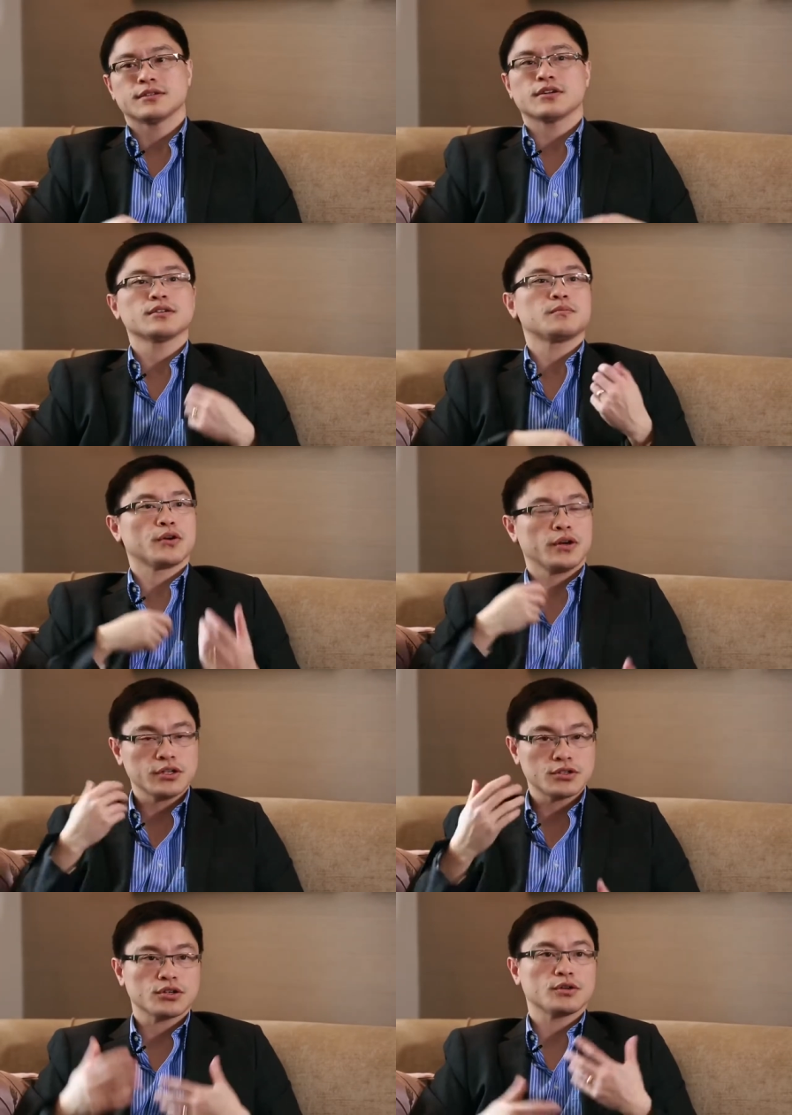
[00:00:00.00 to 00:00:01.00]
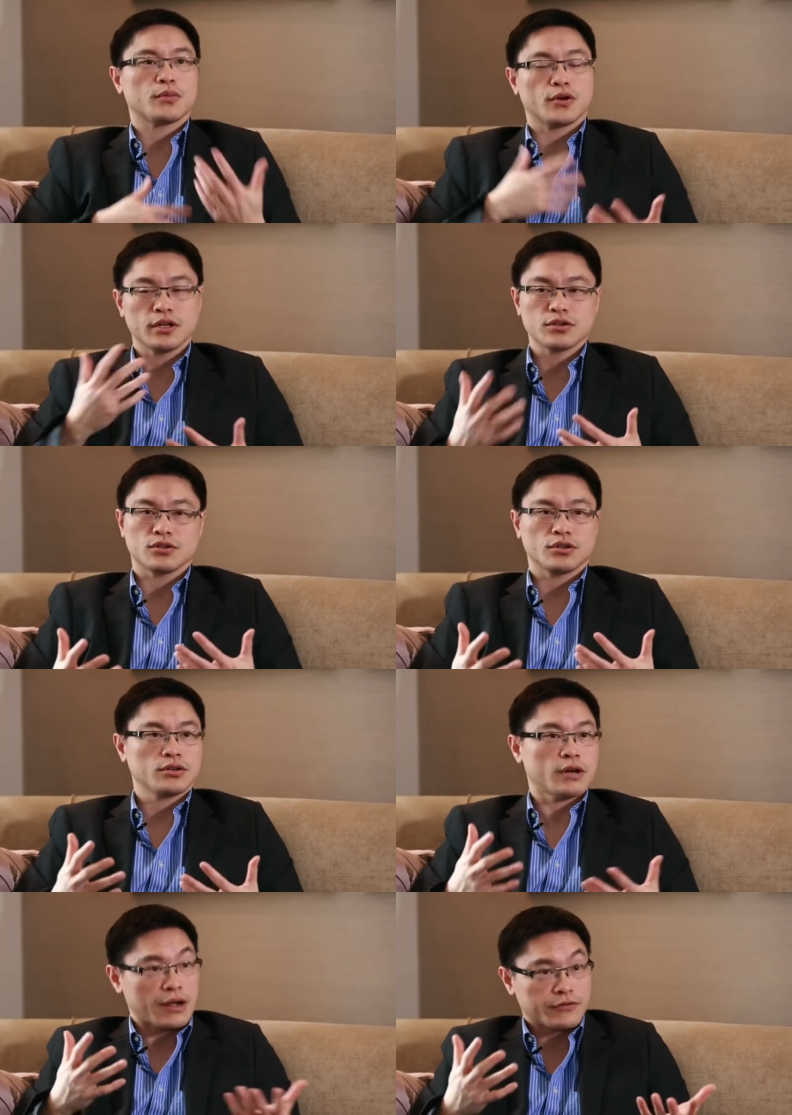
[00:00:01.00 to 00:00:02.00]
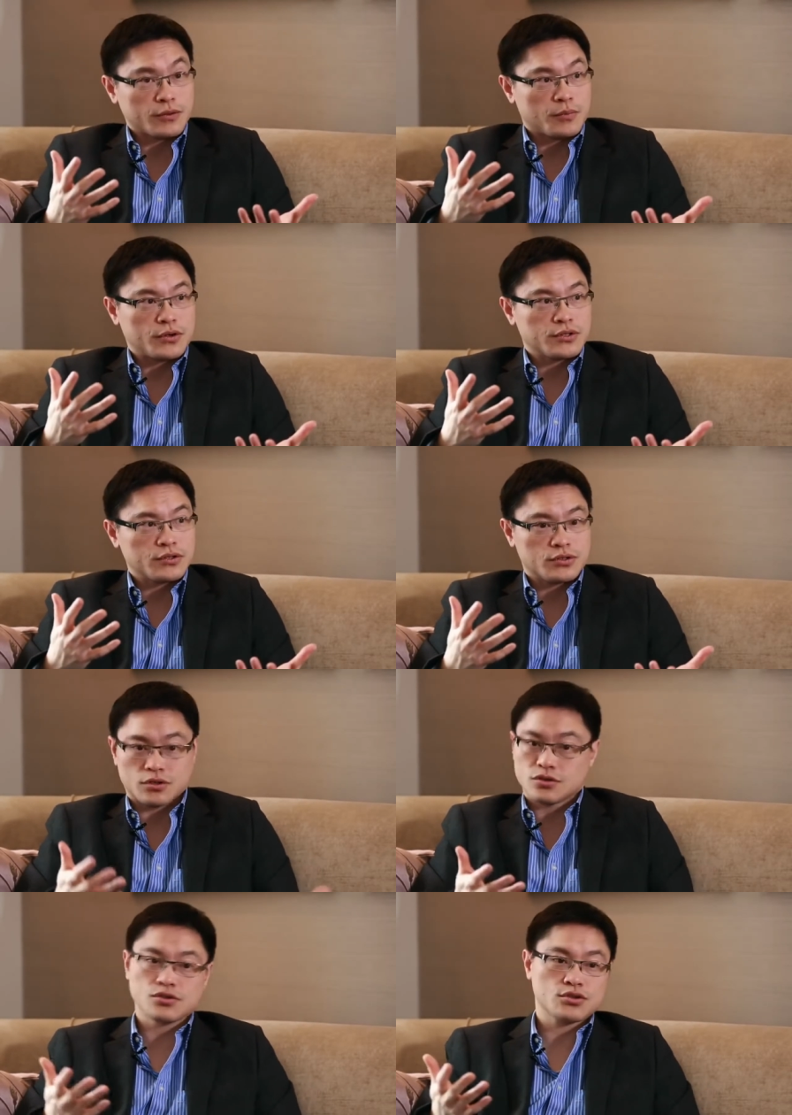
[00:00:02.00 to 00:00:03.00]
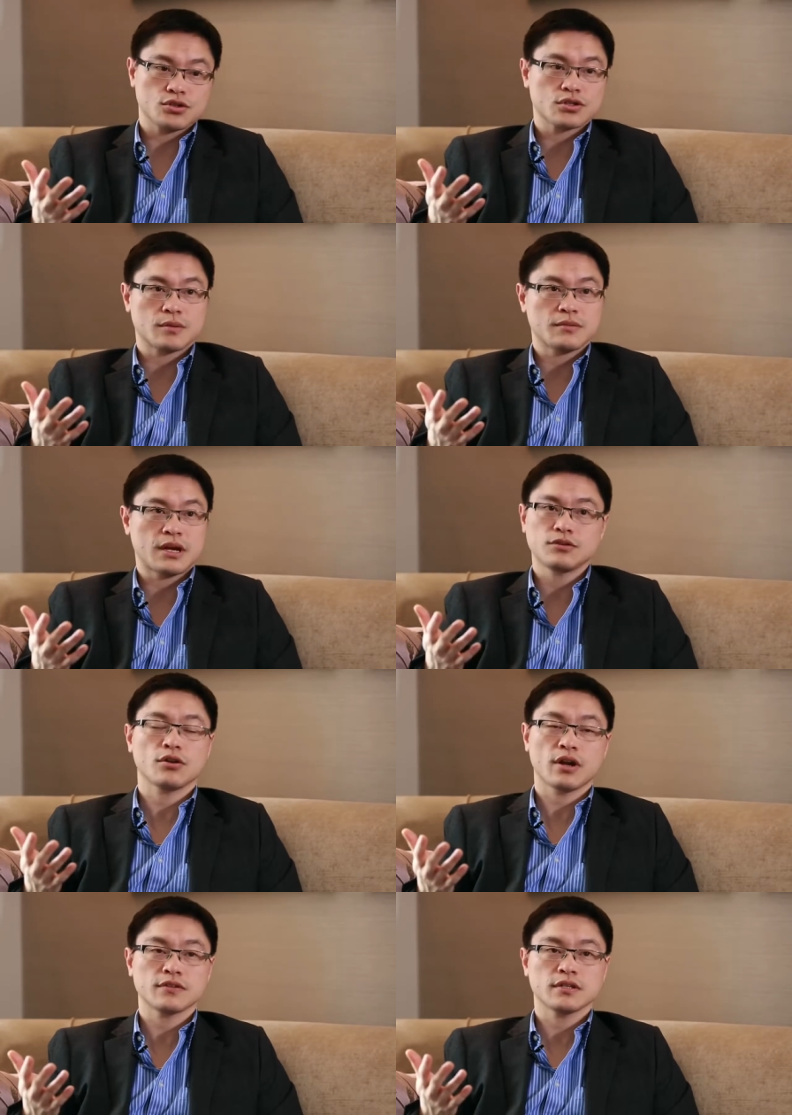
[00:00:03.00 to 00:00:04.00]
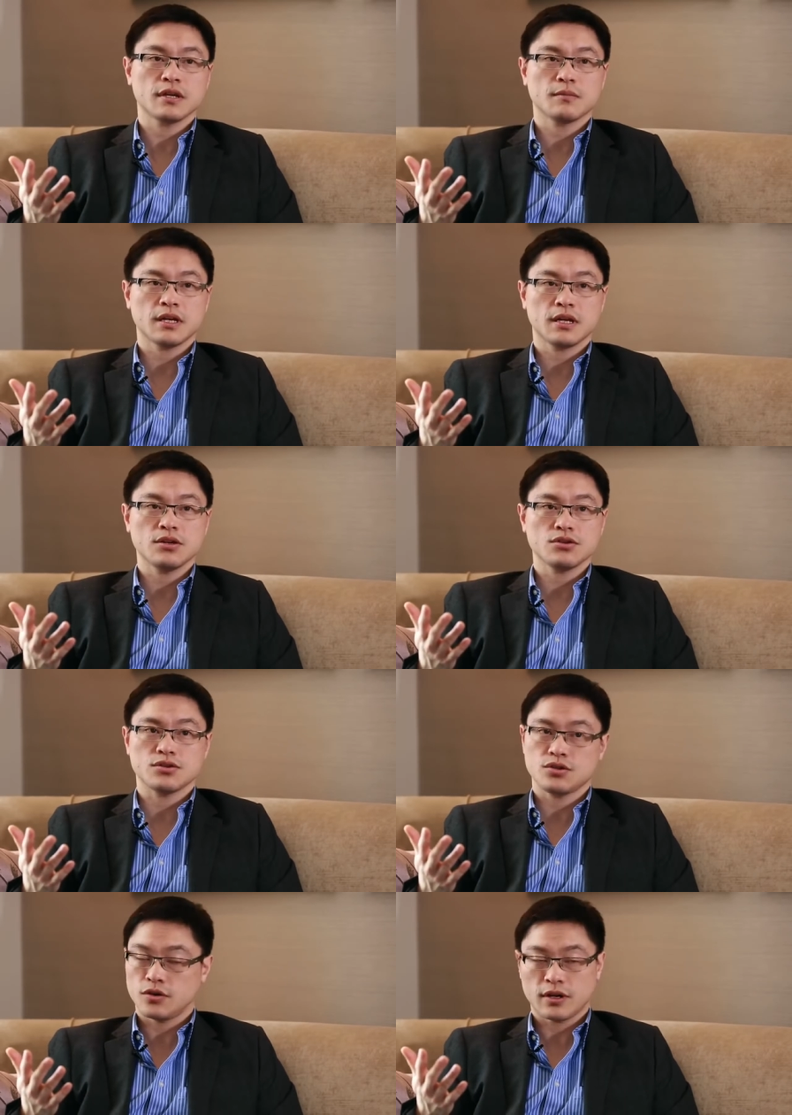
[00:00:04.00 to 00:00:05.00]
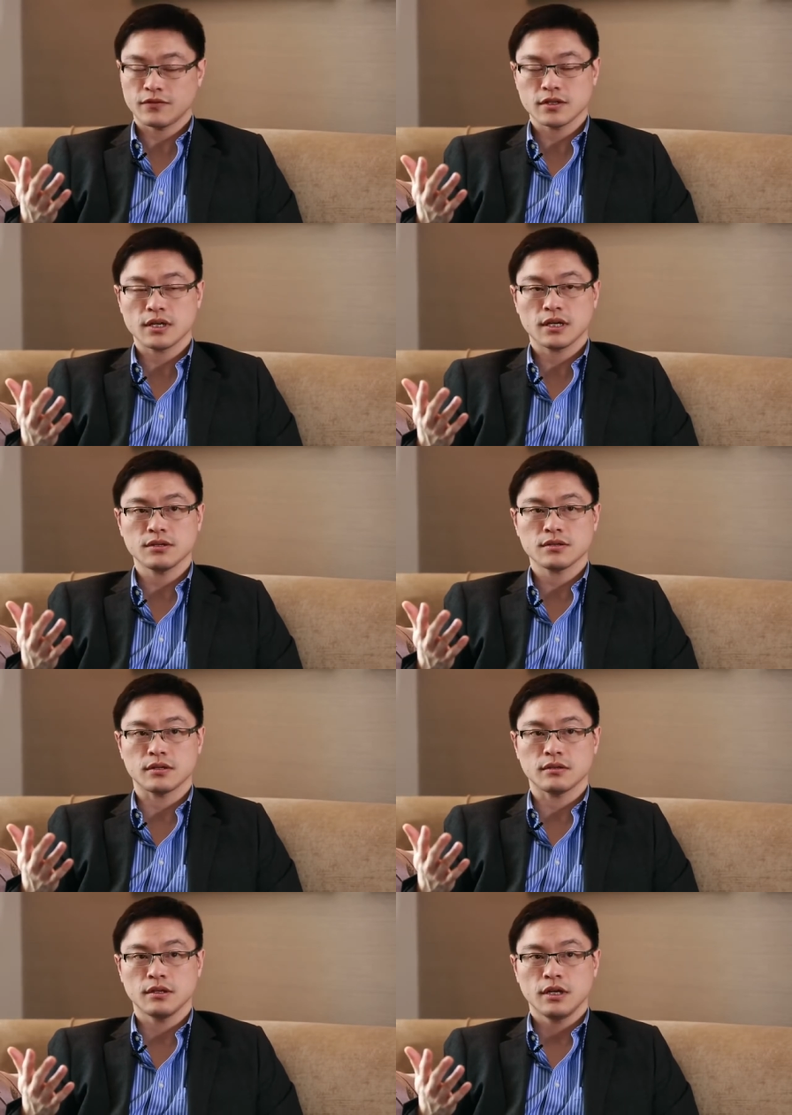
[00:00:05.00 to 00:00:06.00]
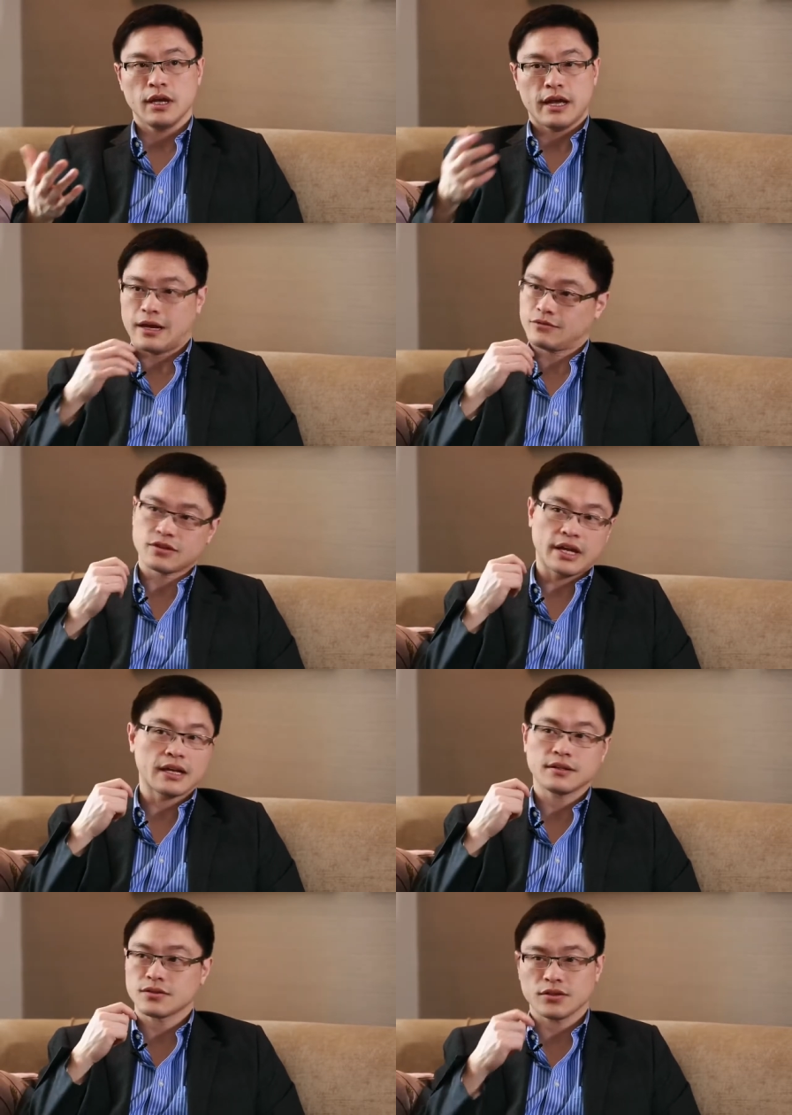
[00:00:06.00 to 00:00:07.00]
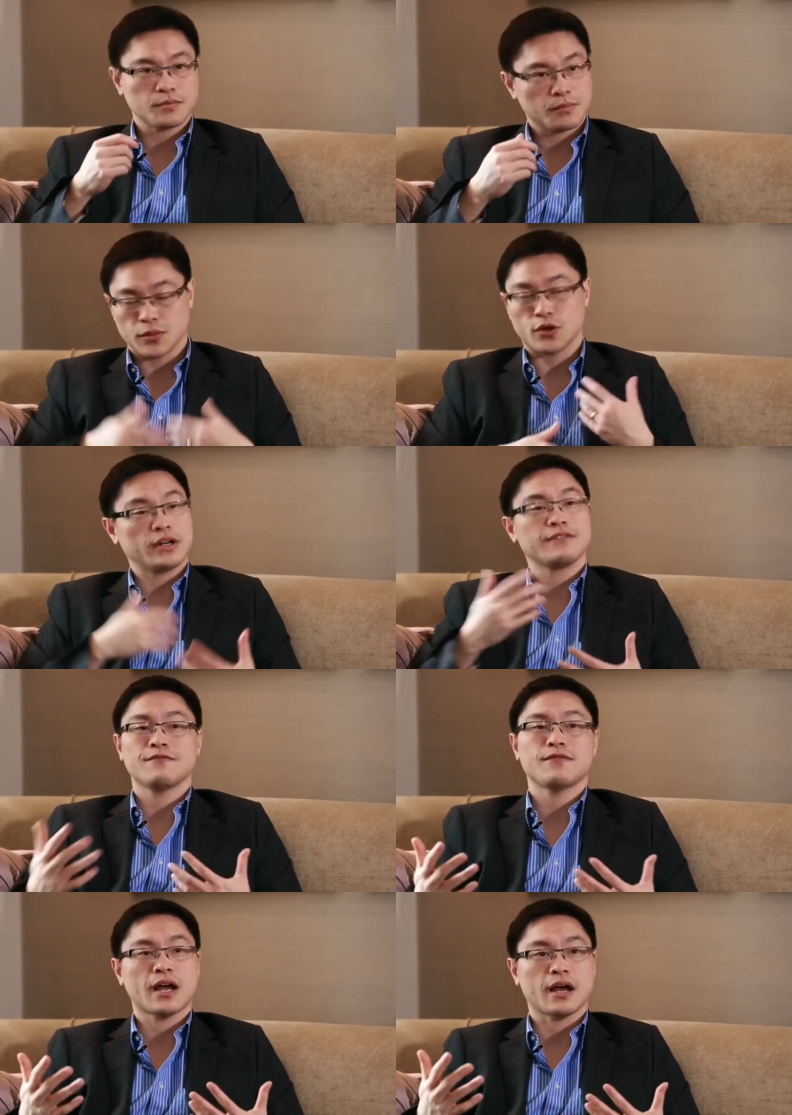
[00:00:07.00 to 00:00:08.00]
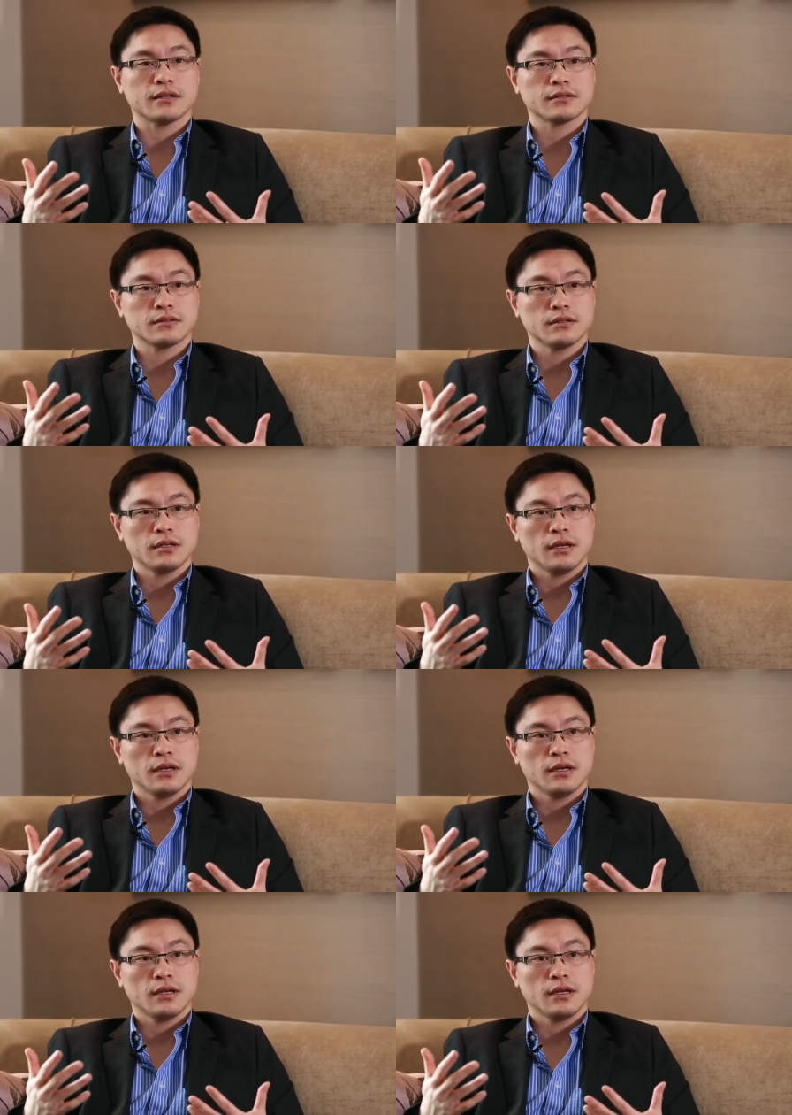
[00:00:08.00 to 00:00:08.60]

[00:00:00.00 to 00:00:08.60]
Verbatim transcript: It starts burning sugar, burning sugar. After it burns the sugars, your sugars come down. You don't have to take medications. You don't have to take insulin. After that, it starts burning fat.